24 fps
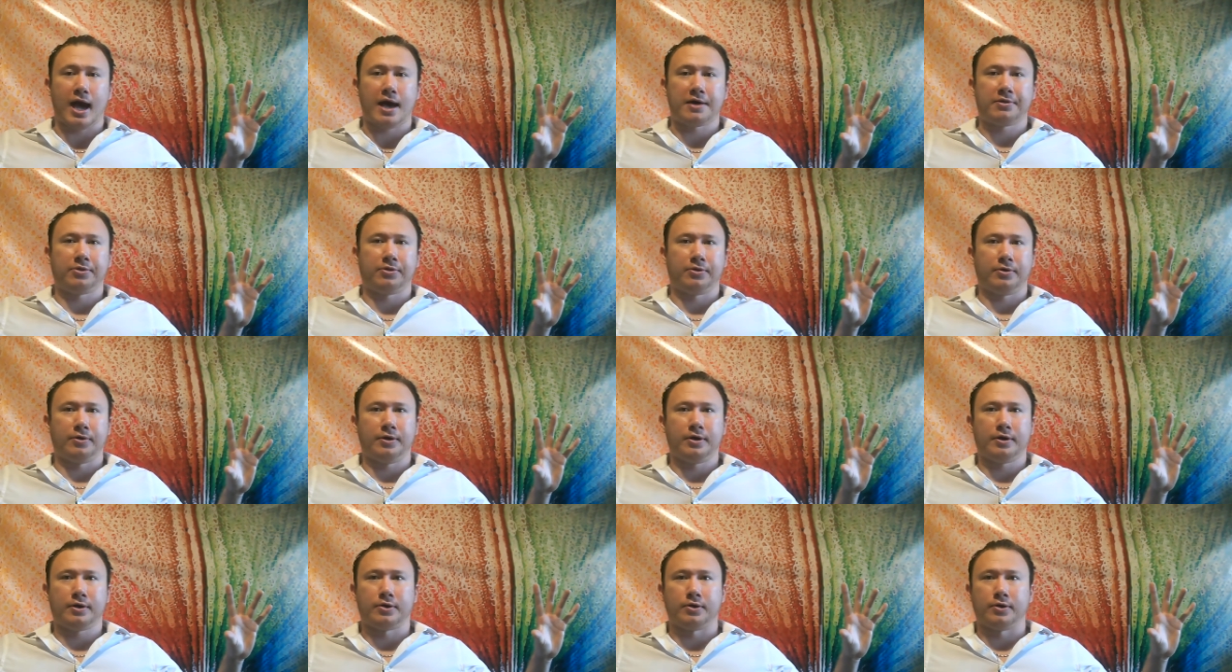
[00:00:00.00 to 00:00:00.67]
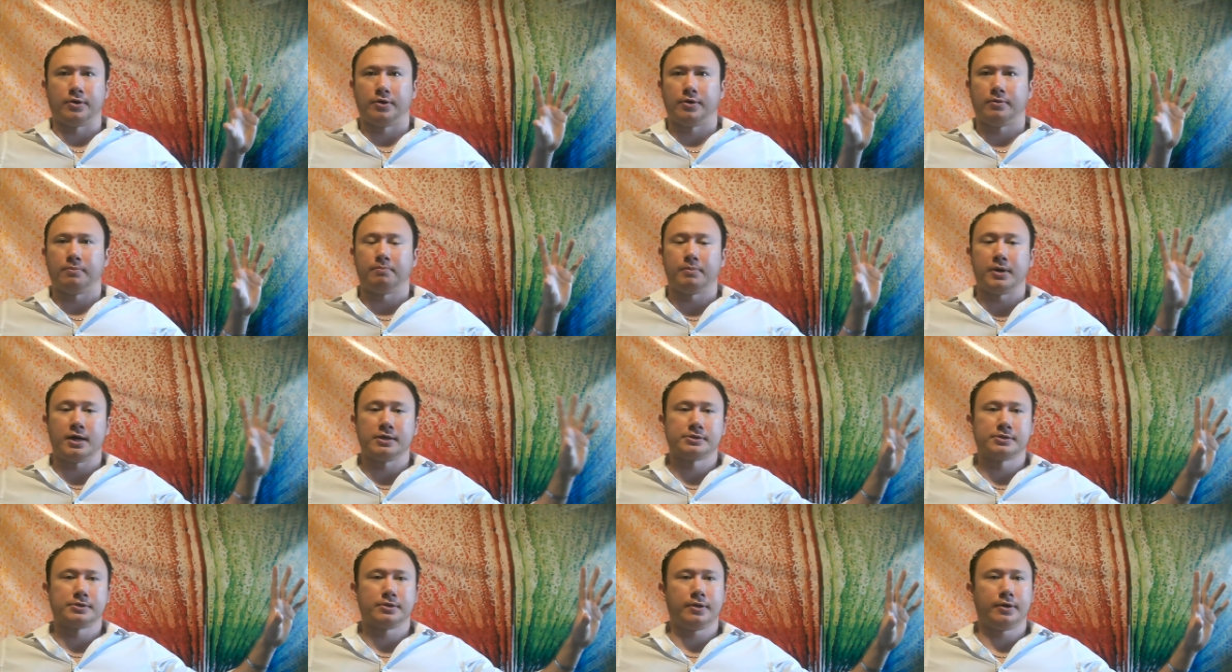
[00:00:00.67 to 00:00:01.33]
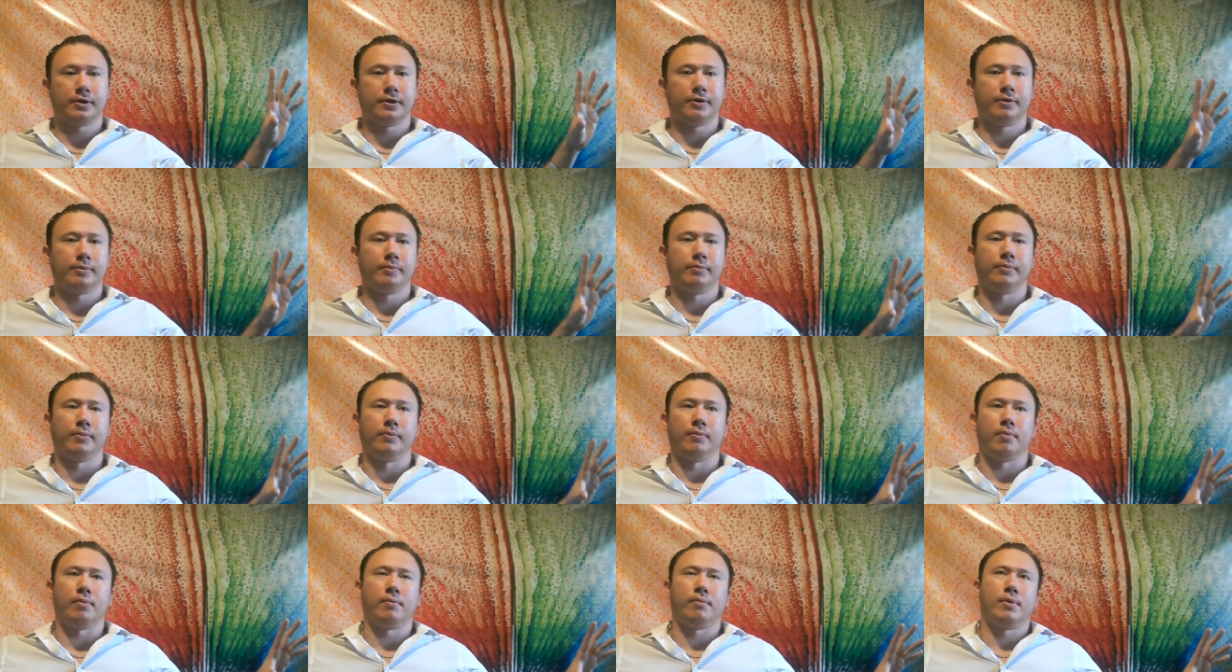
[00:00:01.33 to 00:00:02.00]
Catholic or
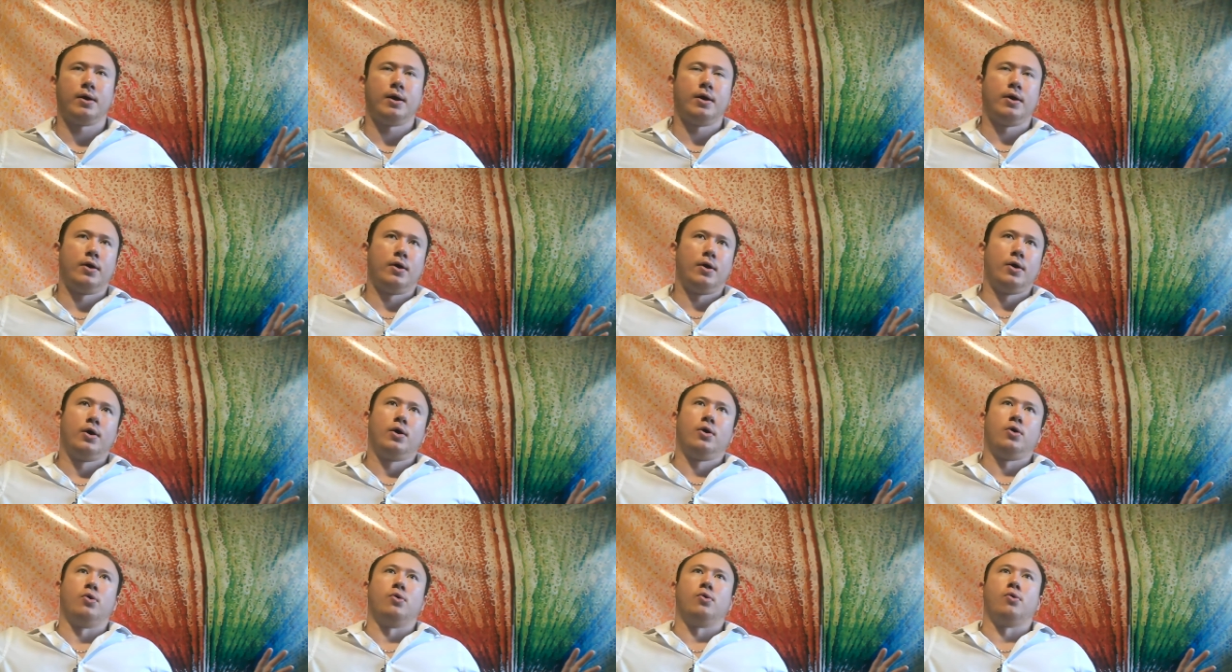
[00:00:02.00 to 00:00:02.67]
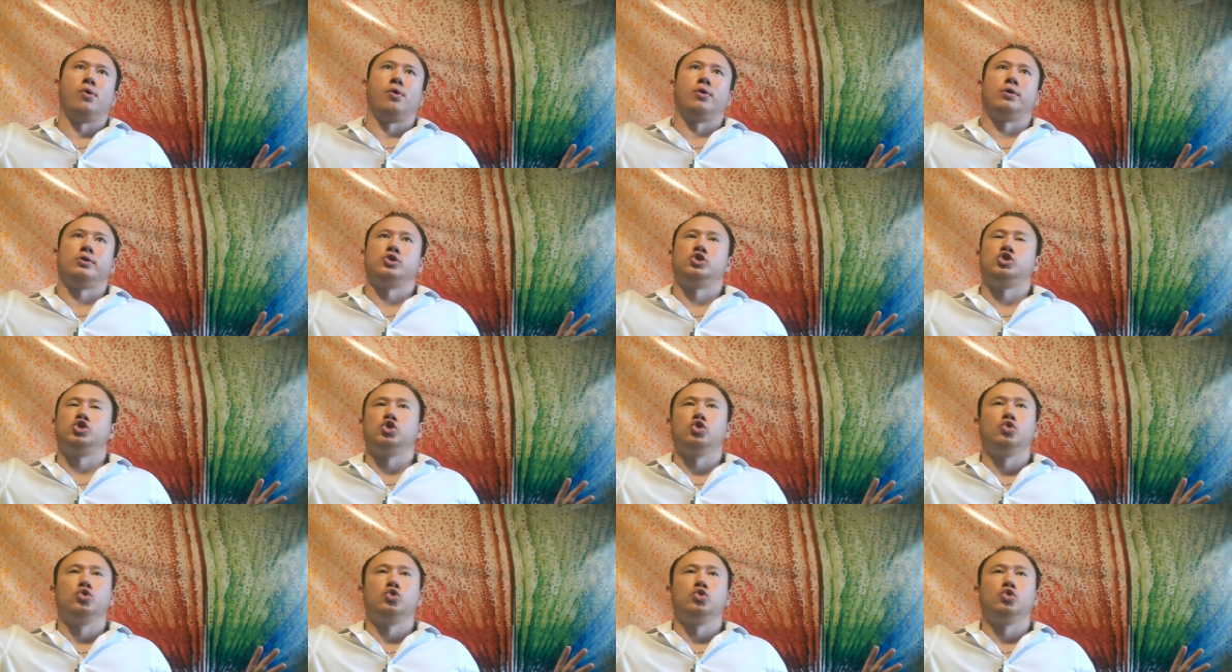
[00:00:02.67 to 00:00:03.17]
Muslim or